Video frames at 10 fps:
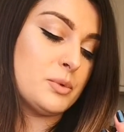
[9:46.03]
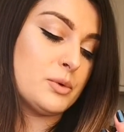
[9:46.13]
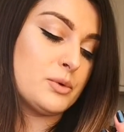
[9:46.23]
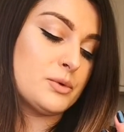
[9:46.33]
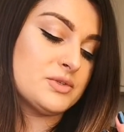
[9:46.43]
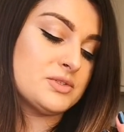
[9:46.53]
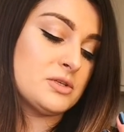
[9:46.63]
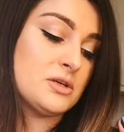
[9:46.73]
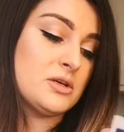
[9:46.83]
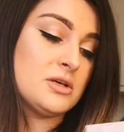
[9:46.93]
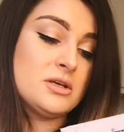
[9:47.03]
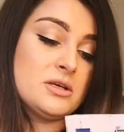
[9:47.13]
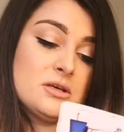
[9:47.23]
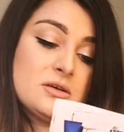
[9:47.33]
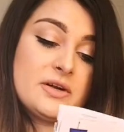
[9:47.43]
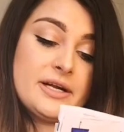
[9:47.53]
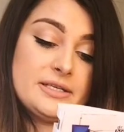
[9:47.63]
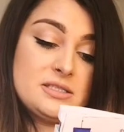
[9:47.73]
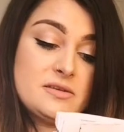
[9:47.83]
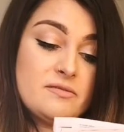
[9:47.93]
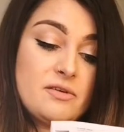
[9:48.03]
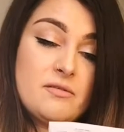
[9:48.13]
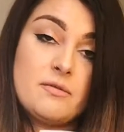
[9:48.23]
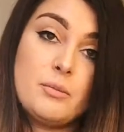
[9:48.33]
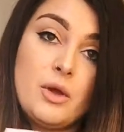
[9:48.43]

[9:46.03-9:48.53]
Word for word: pores great something for